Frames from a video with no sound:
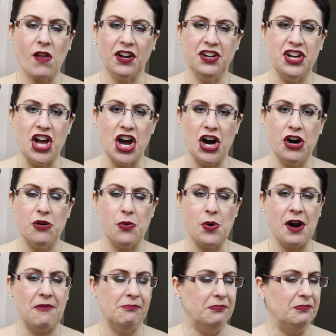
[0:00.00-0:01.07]

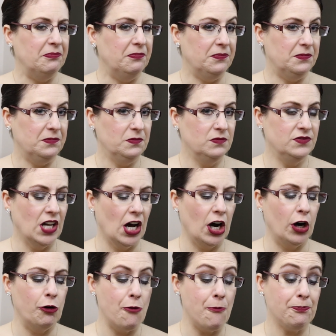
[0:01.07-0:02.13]
No.
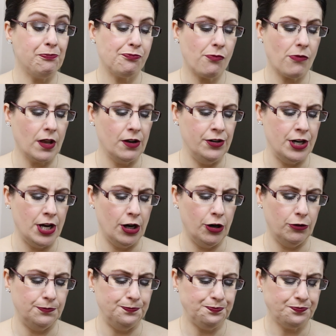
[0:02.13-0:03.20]
No.
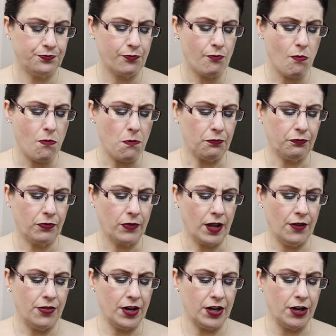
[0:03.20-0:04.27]
No.
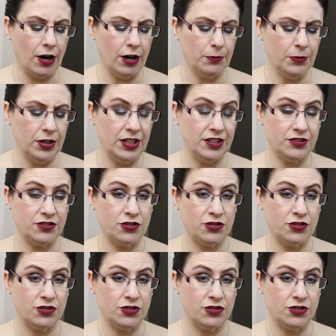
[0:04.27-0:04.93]
The caramel has